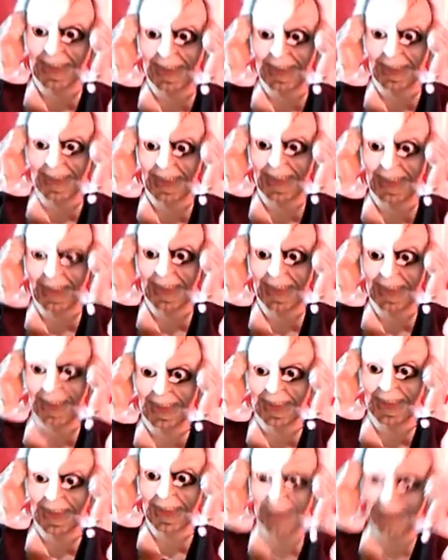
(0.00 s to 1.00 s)
so sad to
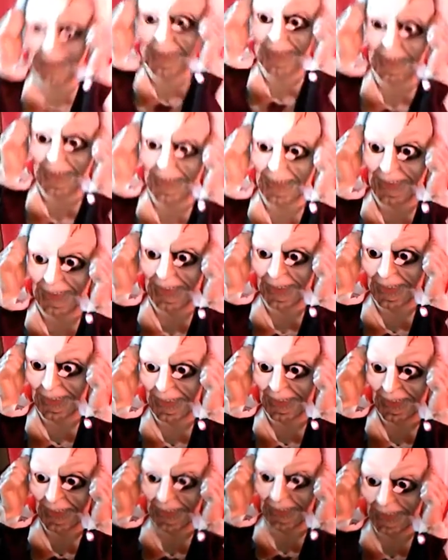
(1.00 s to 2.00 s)
see
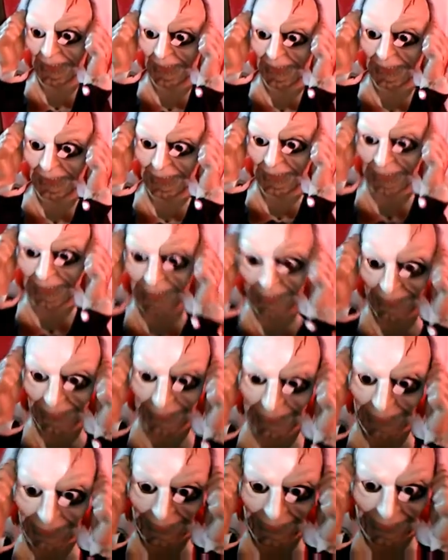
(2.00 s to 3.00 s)
Halloween
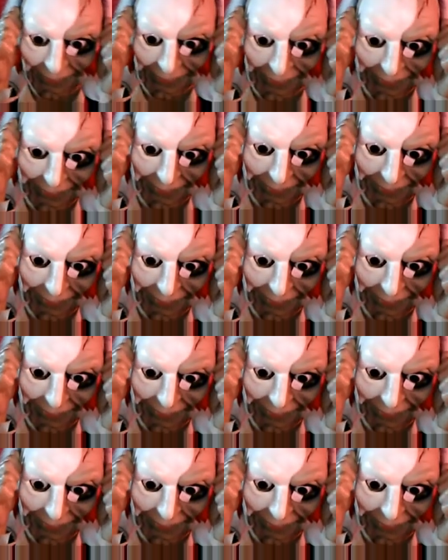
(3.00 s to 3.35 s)
2017 is